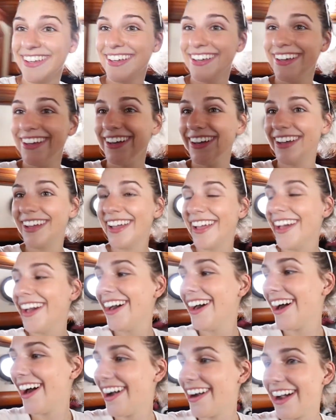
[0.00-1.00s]

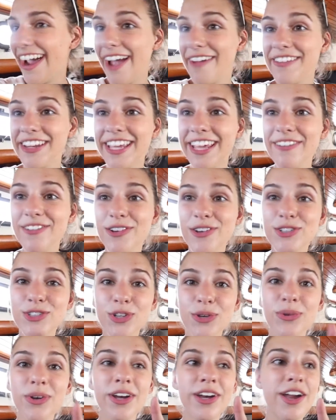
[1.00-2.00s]
Alright, I'm going to give you a
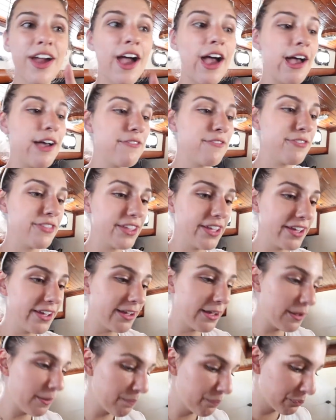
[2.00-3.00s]
tour of
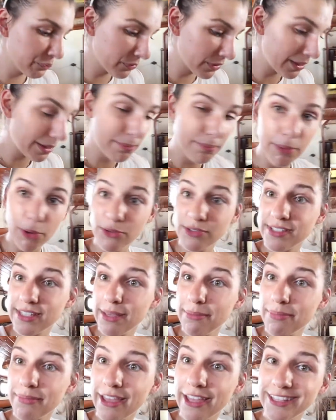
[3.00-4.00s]
the boat
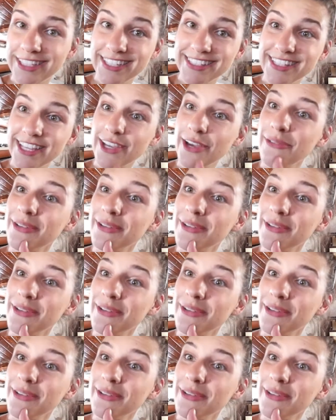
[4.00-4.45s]
slip and let's get